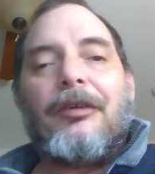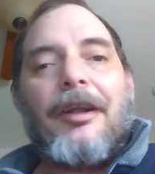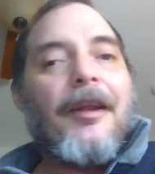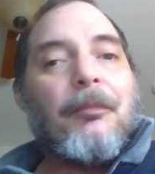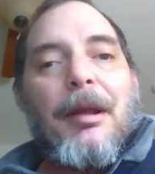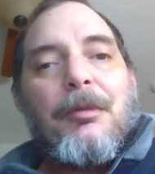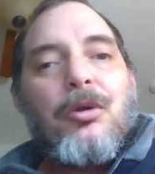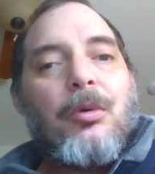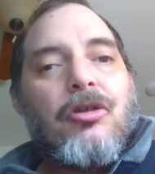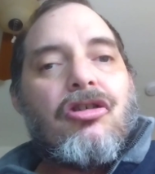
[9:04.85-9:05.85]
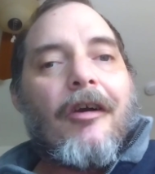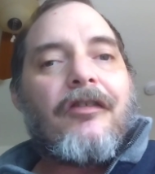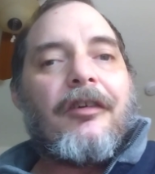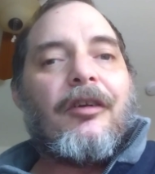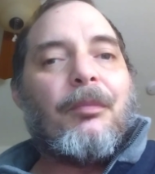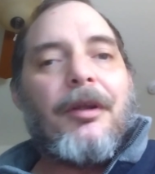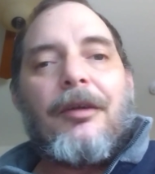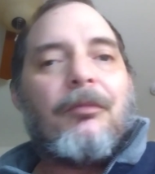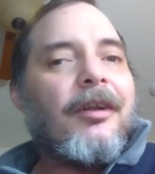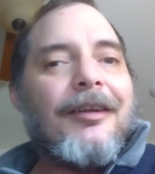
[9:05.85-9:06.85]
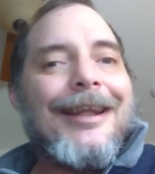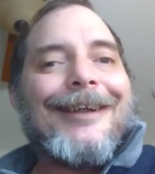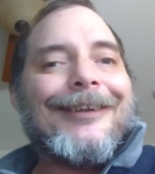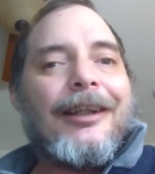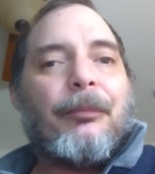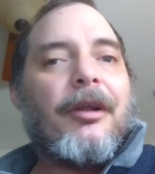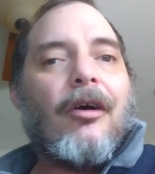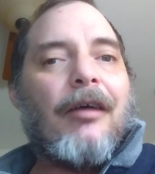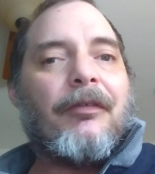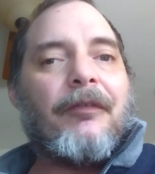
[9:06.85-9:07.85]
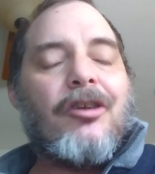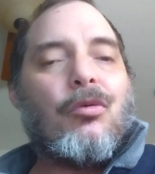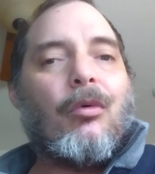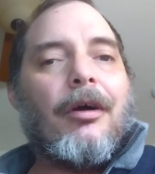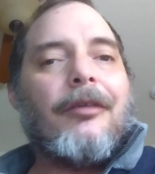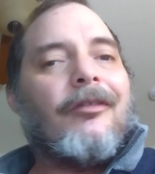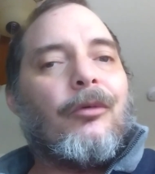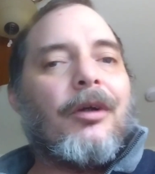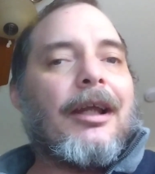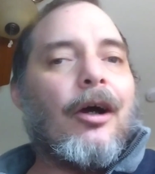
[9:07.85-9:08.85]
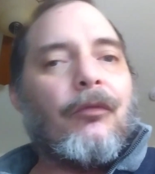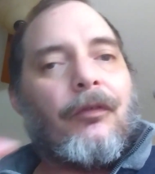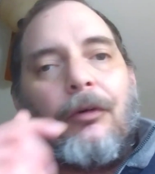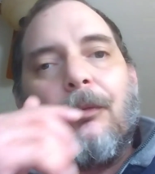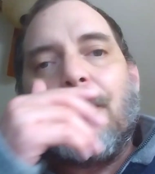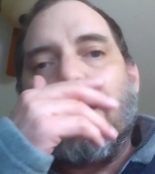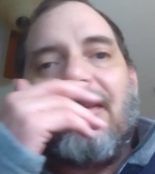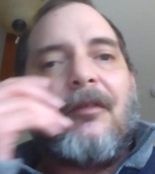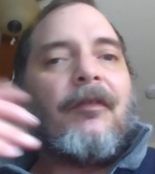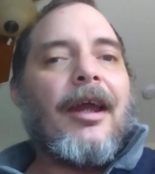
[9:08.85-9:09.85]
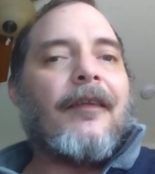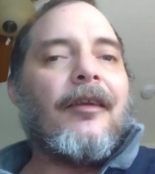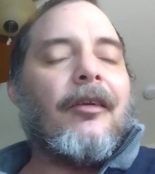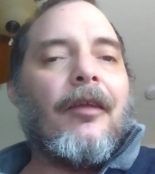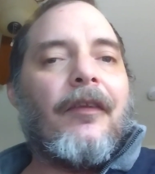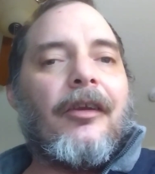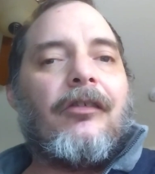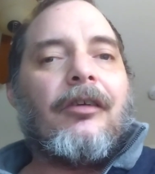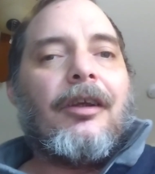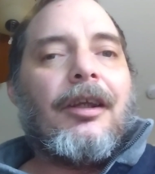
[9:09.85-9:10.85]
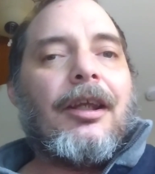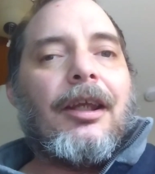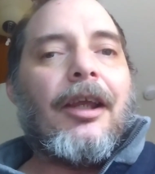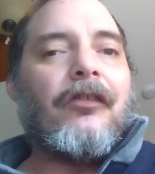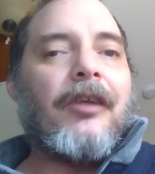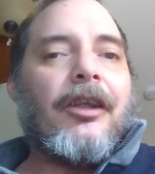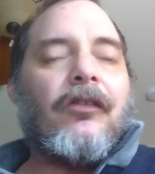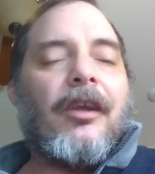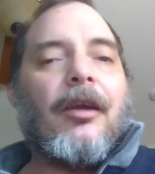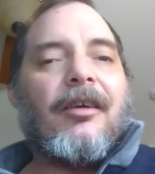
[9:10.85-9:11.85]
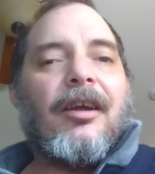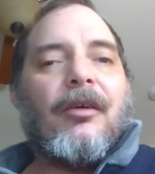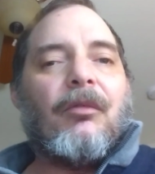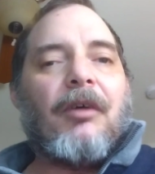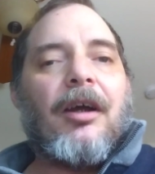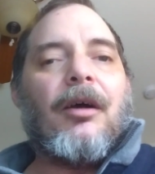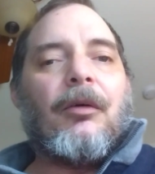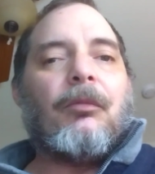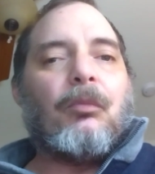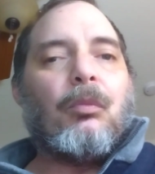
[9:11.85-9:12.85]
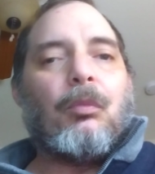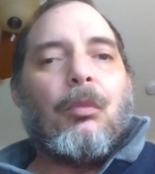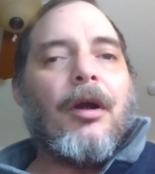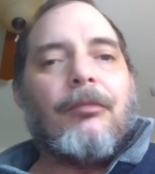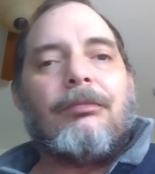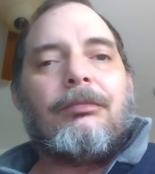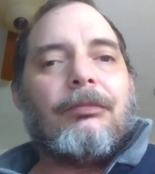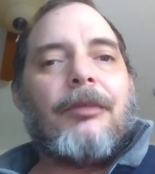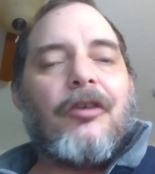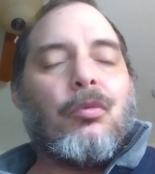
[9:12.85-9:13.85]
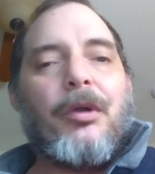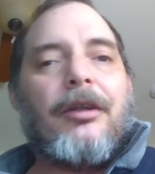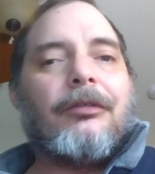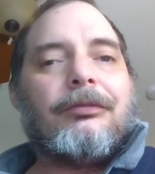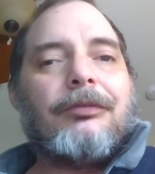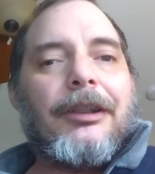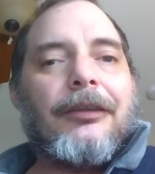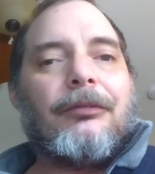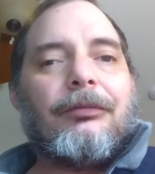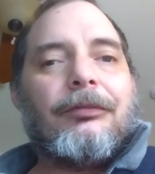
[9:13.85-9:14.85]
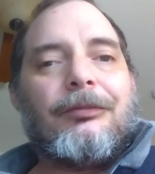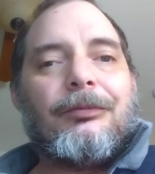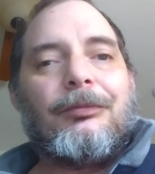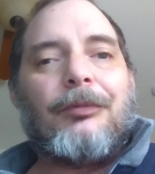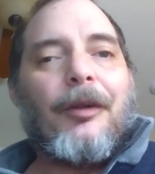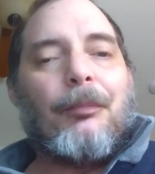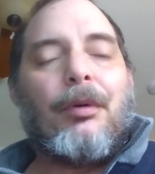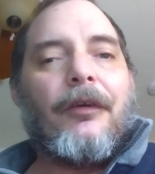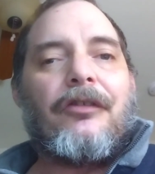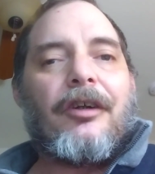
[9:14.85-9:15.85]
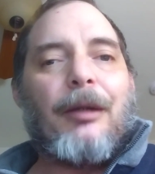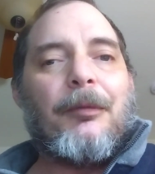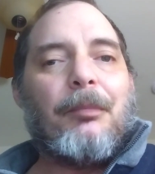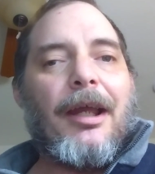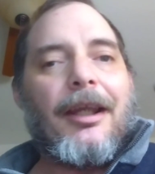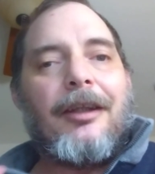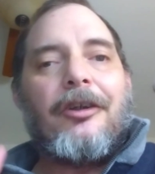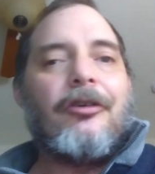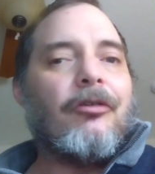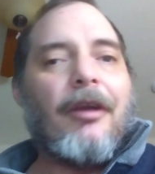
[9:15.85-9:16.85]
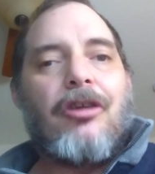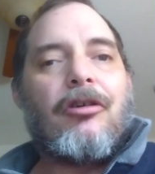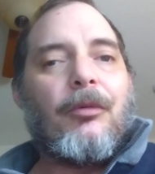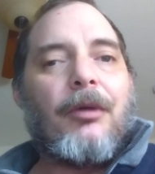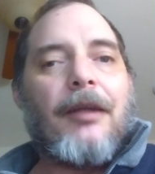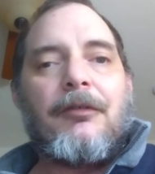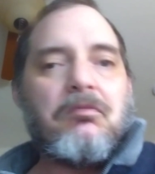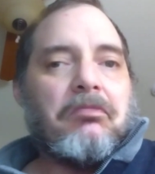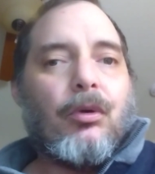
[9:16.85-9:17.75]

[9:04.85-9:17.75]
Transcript: And then maybe you adjust a little bit, you nick a little bit off of each one to account for the fact that nothing's as easy when it's real, when the bullets are coming back in your direction or whatever.